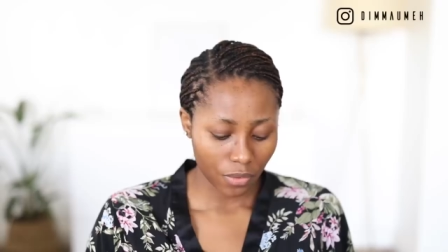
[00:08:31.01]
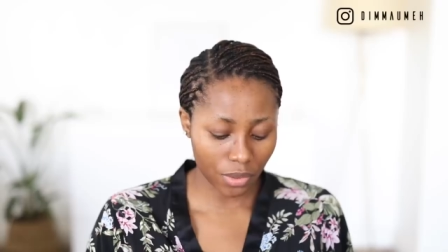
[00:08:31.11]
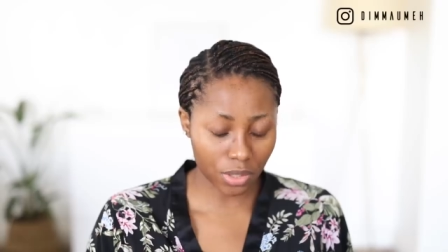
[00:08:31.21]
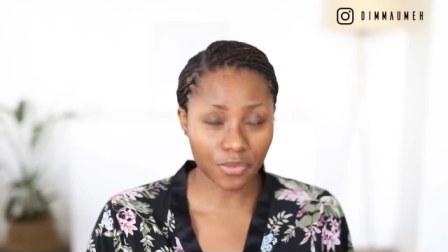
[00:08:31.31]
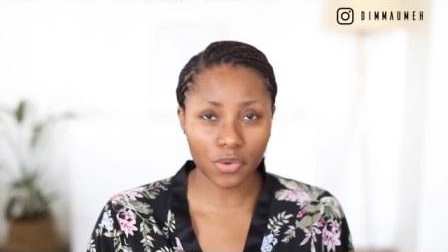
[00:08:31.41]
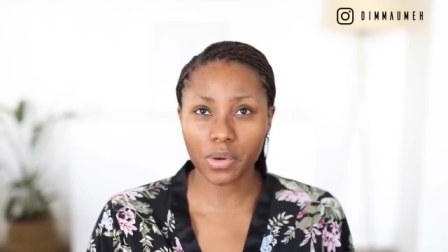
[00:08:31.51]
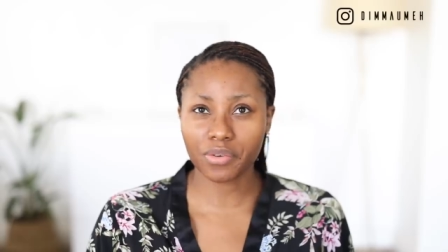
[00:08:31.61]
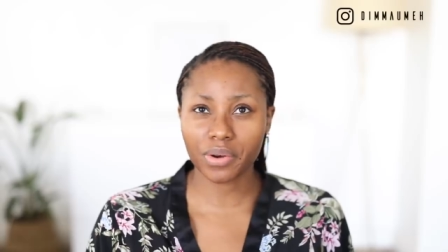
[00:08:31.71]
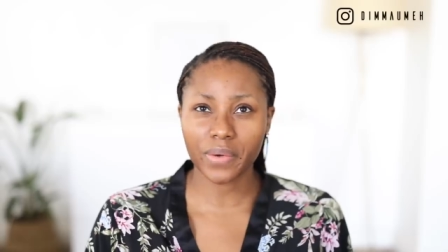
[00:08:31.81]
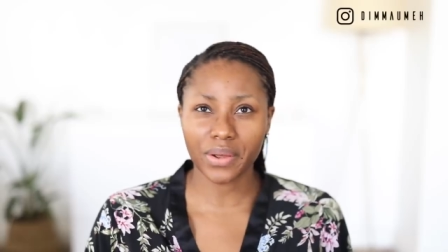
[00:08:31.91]
For those of you
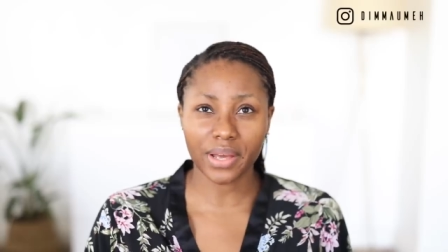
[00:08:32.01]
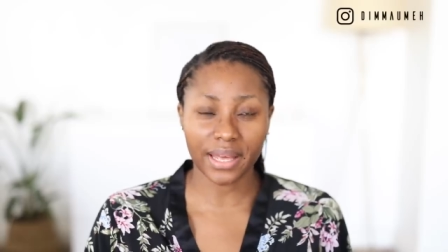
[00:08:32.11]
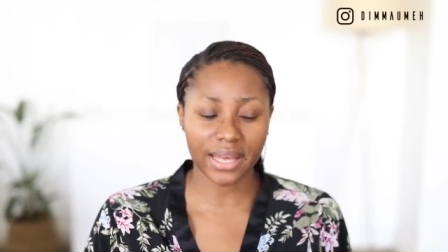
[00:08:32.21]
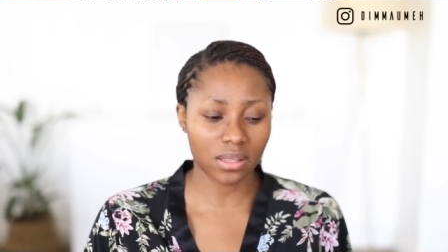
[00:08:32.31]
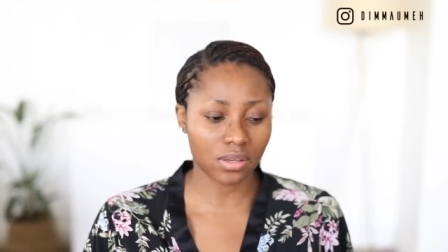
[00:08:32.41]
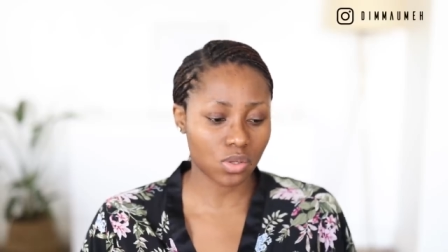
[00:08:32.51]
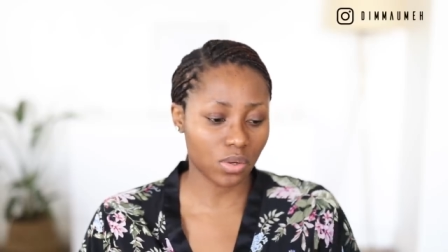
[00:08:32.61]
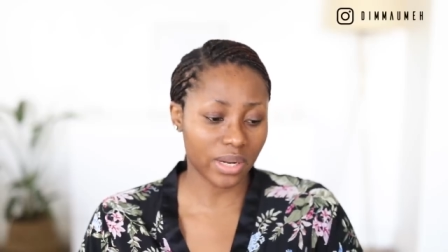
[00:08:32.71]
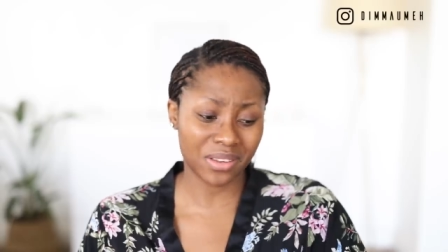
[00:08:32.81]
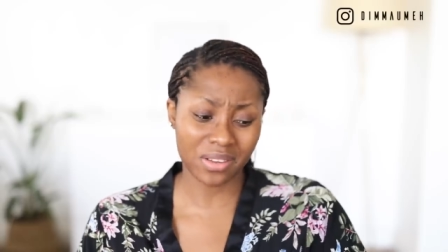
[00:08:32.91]
wondering where you can get this
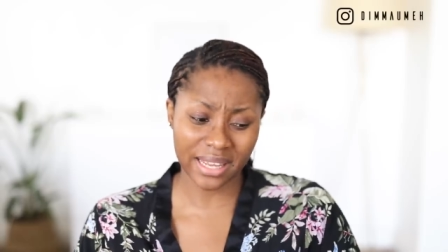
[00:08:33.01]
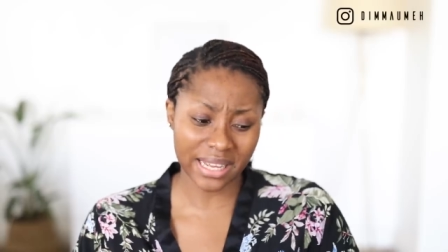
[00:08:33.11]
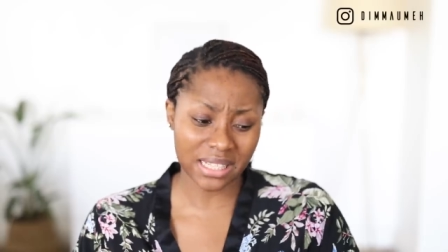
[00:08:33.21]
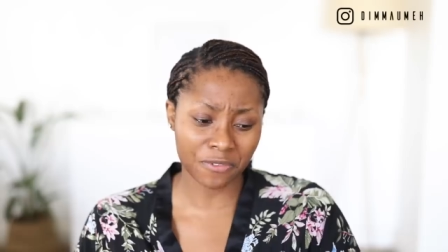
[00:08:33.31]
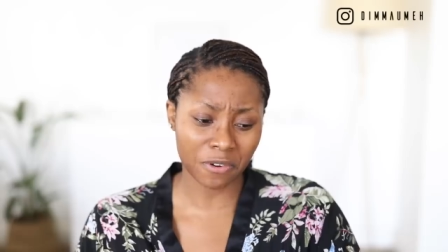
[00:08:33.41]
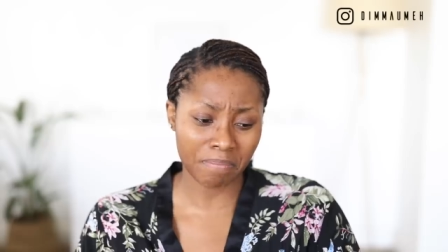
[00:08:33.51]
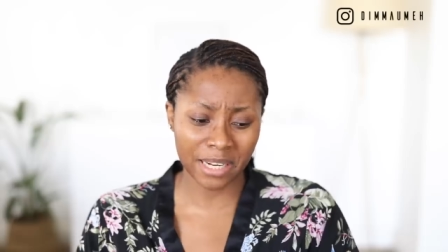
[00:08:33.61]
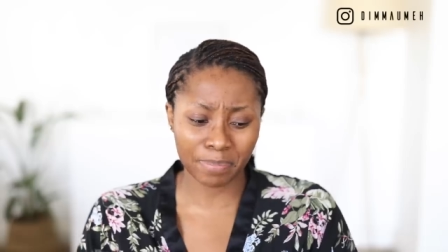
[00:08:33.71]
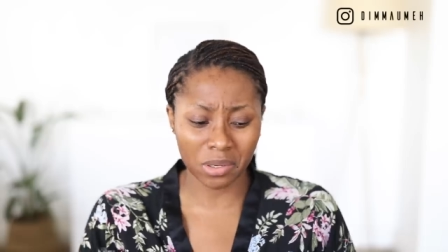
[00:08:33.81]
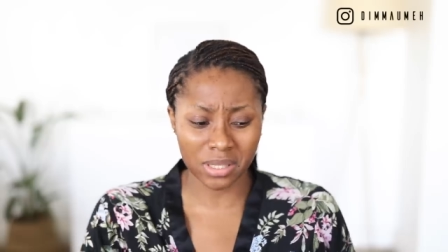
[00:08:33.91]
toner, you can get it from
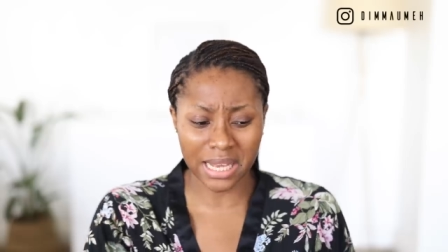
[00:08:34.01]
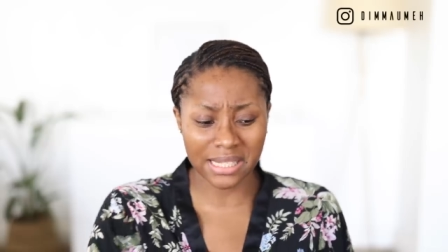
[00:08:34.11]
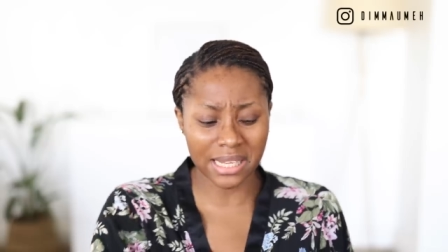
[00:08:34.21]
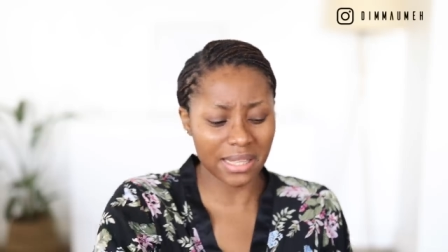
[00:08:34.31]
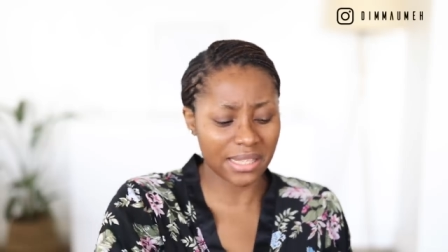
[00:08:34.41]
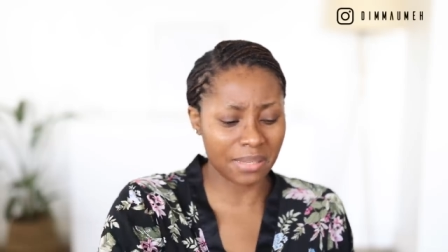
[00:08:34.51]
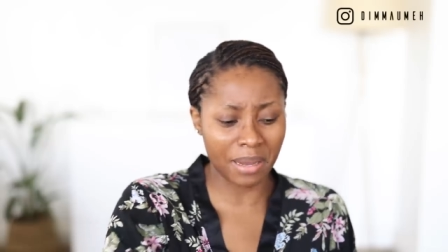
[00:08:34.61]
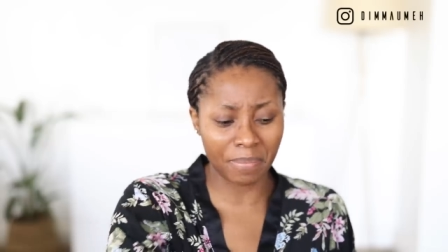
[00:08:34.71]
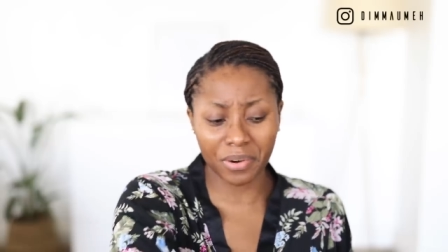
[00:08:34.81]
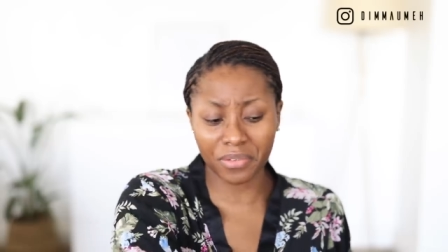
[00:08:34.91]
Med Plus. I said this in
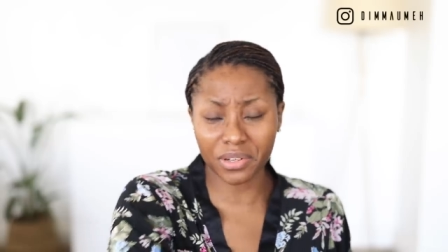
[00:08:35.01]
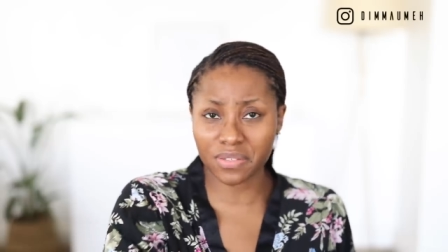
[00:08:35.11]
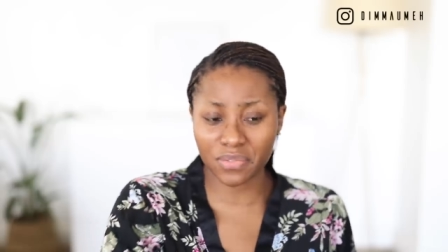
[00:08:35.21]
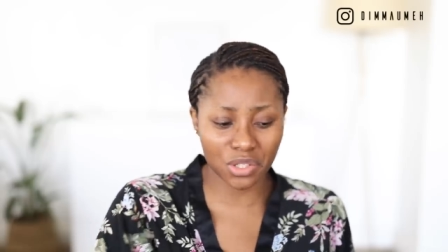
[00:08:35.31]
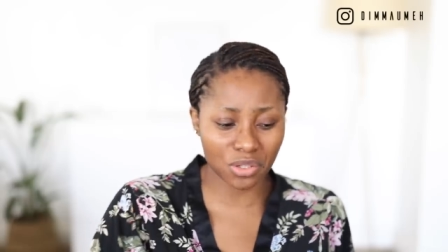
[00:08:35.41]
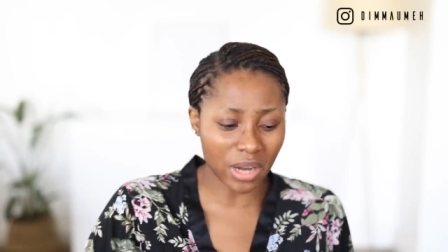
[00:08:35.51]
my previous video.